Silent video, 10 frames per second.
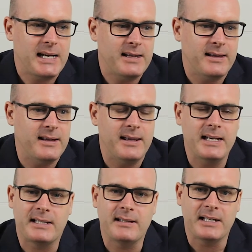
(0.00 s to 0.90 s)

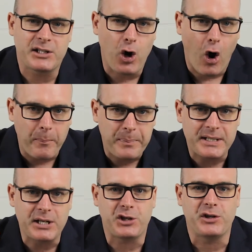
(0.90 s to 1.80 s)
This
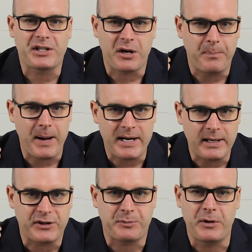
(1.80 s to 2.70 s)
competition, this
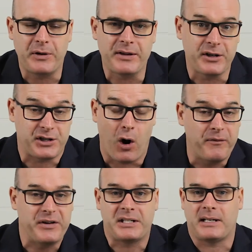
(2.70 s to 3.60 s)
competitive spirit that's
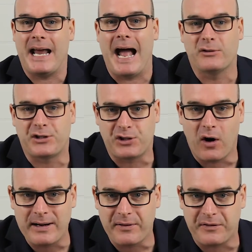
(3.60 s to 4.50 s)
obviously
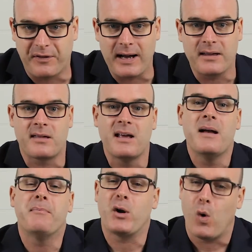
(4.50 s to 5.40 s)
outside of the faith,
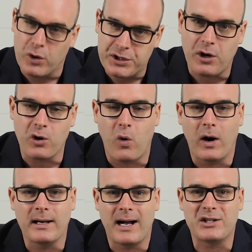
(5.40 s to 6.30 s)
but also
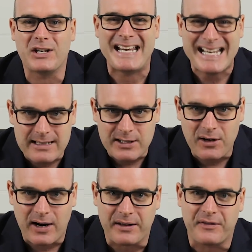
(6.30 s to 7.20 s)
quite largely
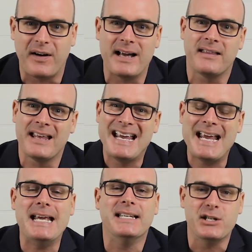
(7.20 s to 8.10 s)
inside of the faith,
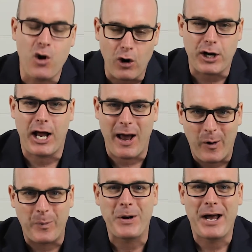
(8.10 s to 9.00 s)
is not going to
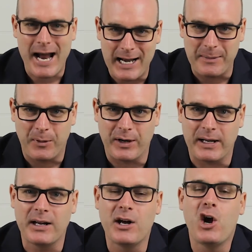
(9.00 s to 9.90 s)
help
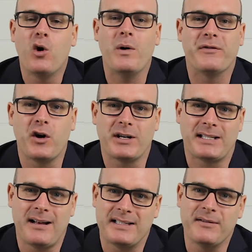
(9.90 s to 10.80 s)
anybody. We've got to
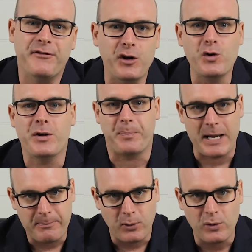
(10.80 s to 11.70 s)
start to view the
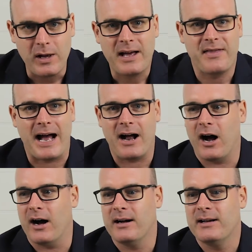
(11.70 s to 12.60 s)
people that
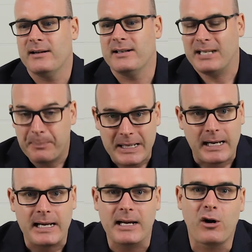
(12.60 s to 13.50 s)
are
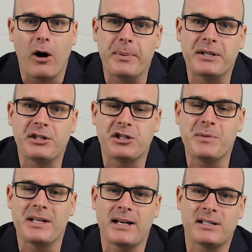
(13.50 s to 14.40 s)
typically in competition
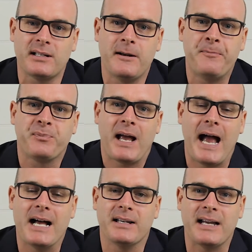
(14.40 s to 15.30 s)
with us
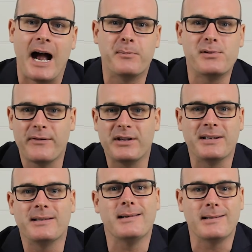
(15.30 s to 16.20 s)
as our brothers
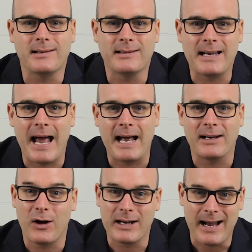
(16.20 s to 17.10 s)
and sisters.
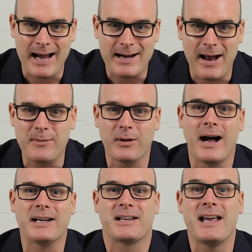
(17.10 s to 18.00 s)
And like Cain and Abel
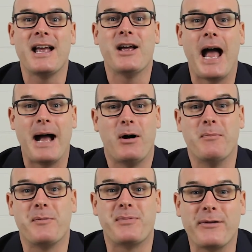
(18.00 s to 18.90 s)
ask, am I
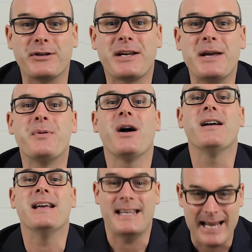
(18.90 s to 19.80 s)
my brother's keeper?
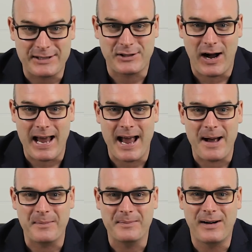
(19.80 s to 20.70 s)
Yes, I
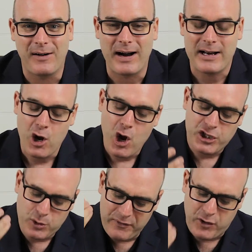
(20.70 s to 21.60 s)
am. All right.
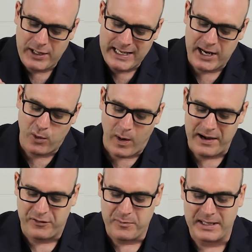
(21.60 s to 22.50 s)
So we've got to get
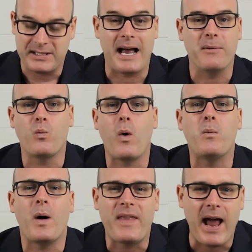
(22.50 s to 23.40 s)
away from this. And
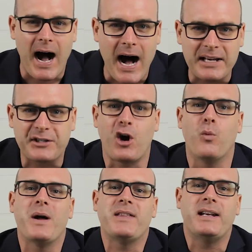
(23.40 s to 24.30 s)
when they ask
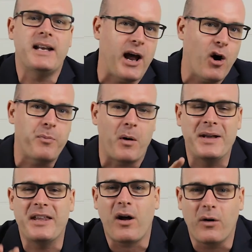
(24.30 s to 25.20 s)
and when they need help and
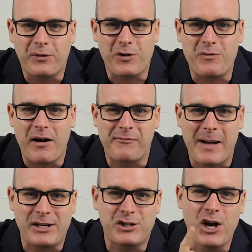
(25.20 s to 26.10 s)
when they're going through a rough
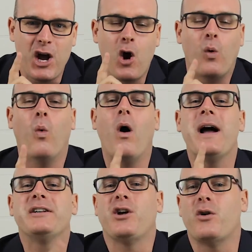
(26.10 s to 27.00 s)
patch,
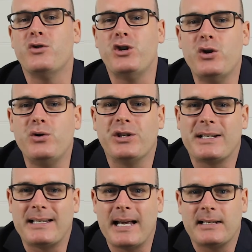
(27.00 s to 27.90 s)
why don't you
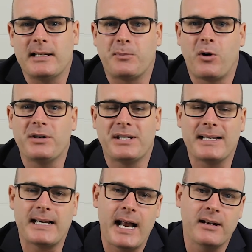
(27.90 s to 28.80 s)
just test this
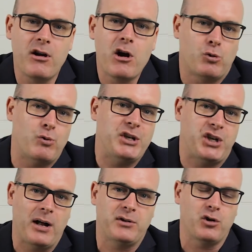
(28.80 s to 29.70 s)
process and
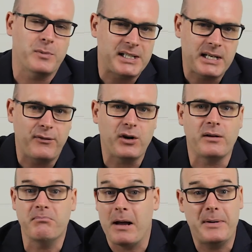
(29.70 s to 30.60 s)
reach out to them and see if you
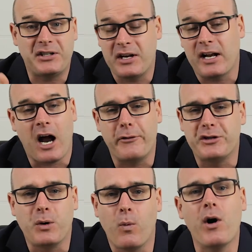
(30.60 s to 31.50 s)
can, maybe it's an
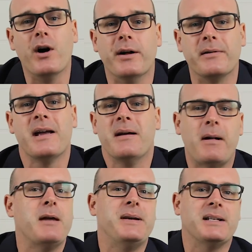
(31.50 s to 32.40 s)
encouraging word,
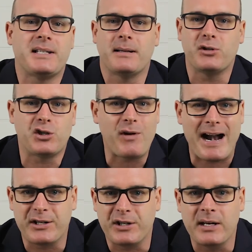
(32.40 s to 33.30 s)
maybe it's some
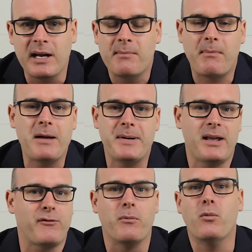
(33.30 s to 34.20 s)
strategy, maybe
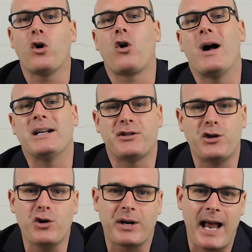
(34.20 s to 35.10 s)
they've got more clients than
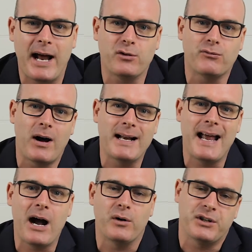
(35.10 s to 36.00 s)
you could handle right
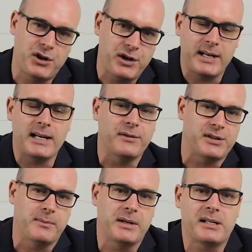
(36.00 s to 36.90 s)
now, and so you're going to give
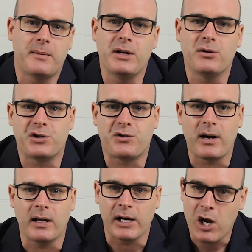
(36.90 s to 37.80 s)
some to somebody who's
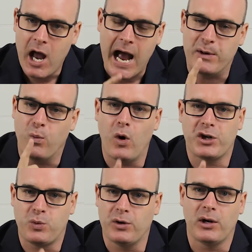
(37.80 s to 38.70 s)
struggling, and
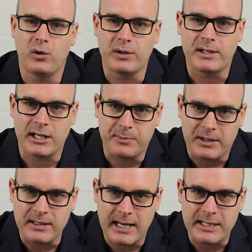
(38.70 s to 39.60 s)
watch what the Lord does, because